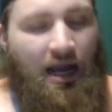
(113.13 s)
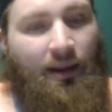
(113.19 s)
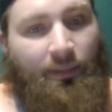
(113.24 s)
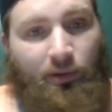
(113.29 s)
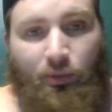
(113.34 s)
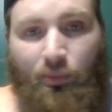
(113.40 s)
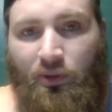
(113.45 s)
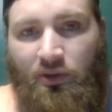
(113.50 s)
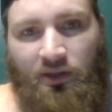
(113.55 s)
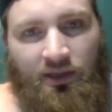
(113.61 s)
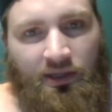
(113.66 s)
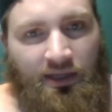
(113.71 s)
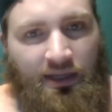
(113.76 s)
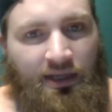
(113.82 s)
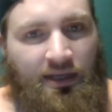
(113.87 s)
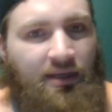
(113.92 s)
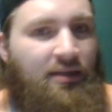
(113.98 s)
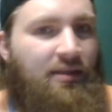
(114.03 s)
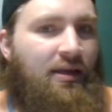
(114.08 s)
him with the
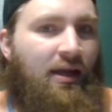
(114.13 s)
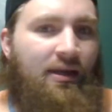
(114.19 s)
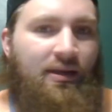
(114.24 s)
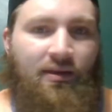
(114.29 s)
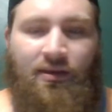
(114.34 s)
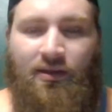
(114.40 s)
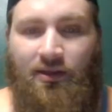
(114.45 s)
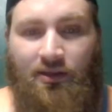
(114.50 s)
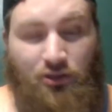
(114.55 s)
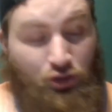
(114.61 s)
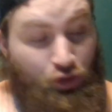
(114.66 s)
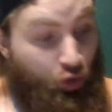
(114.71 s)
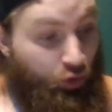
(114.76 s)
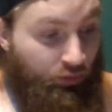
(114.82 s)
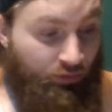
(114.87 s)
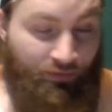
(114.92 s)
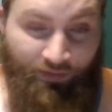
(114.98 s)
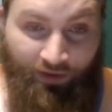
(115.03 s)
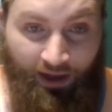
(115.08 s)
knee, kind of he
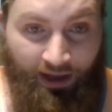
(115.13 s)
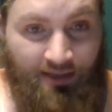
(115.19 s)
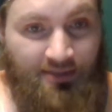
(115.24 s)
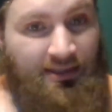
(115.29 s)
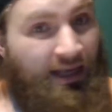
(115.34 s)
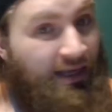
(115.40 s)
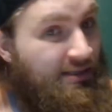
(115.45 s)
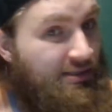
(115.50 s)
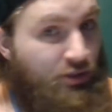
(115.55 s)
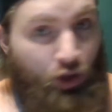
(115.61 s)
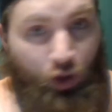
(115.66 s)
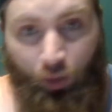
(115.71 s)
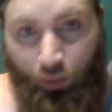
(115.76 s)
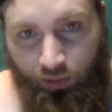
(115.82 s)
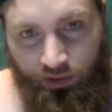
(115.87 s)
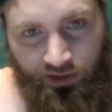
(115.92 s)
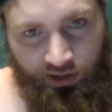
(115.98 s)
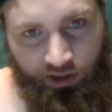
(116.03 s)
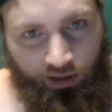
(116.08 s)
started fast as he
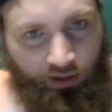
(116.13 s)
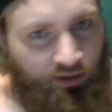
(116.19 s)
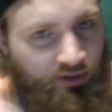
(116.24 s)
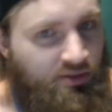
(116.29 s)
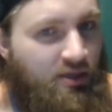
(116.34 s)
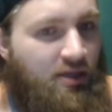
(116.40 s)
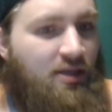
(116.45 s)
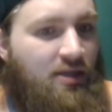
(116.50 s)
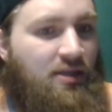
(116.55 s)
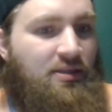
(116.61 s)
always does.